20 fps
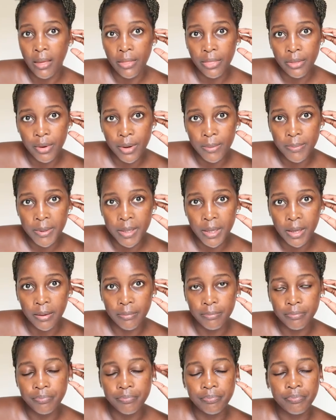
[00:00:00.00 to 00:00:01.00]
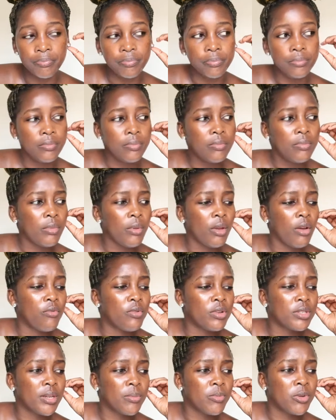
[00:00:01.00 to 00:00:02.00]
three p m
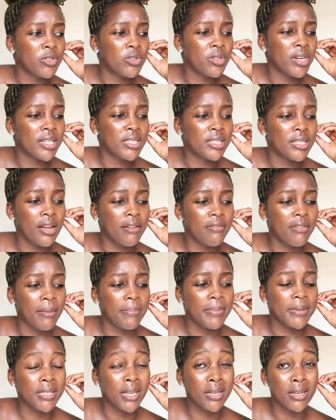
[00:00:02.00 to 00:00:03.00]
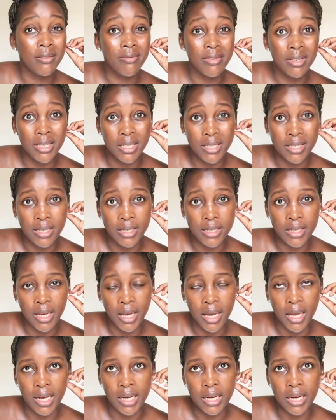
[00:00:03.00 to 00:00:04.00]
For some reason, I didn't have appetite. Even yesterday,
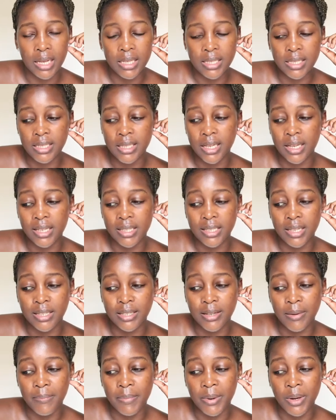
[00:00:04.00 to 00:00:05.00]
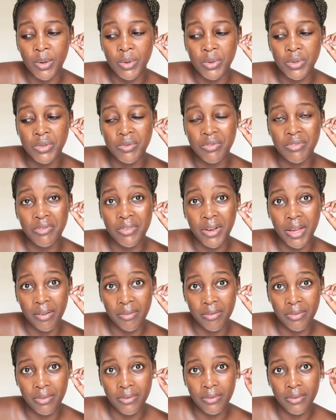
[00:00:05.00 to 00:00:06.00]
I last ate at about
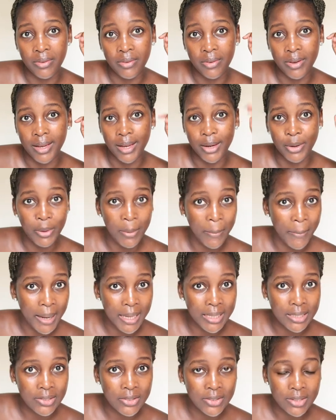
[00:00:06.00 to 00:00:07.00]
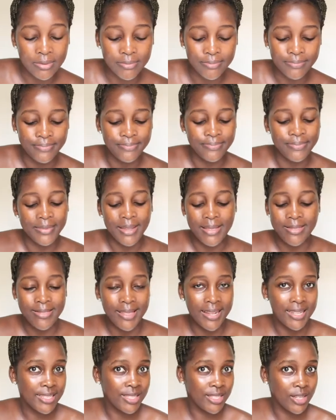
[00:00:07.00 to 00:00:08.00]
five. Can you imagine?
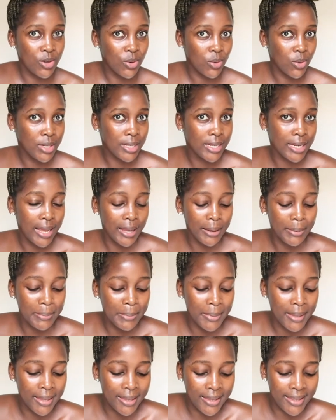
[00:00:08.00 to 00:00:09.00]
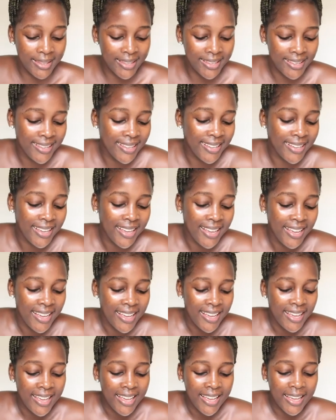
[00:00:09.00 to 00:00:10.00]
That's not like me.
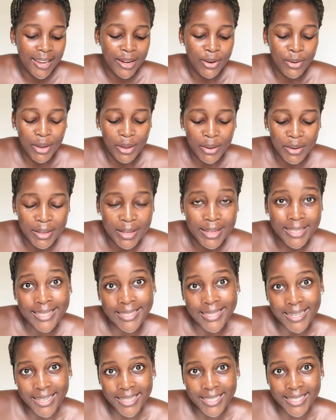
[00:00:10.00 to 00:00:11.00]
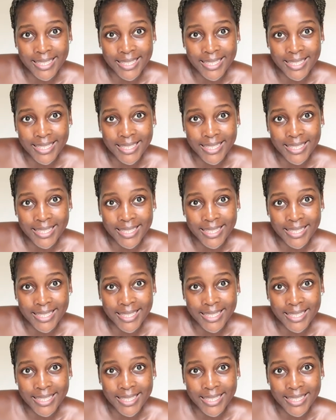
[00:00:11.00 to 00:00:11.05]
Anyway, let's taste